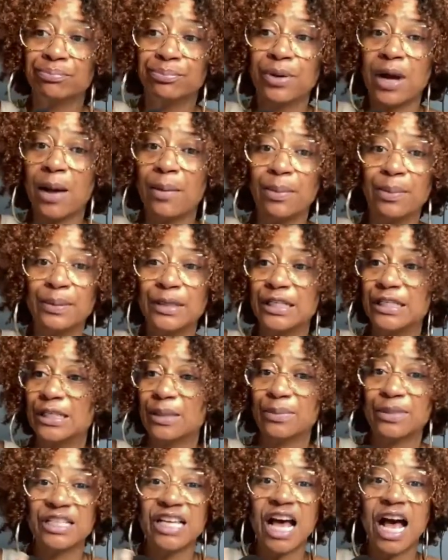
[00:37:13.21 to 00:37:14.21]
probably
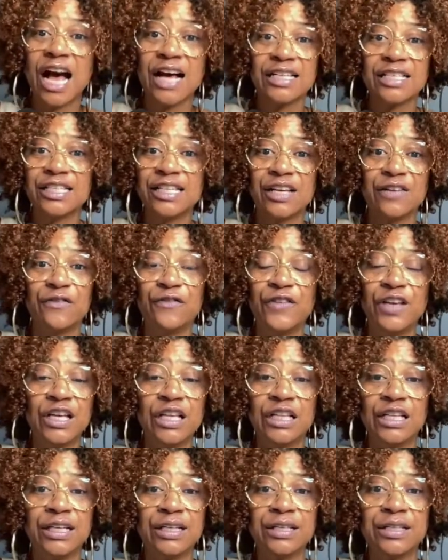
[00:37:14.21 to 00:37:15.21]
some toxic
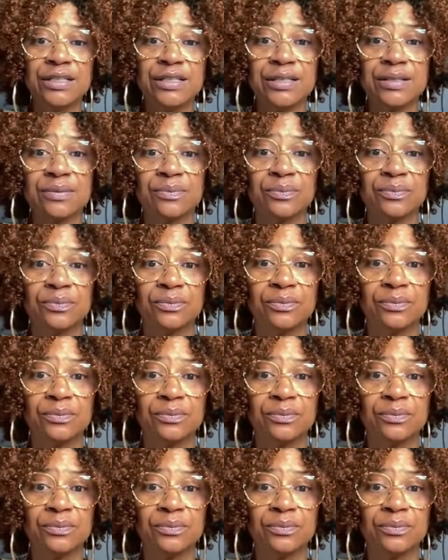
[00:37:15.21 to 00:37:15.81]
feelings,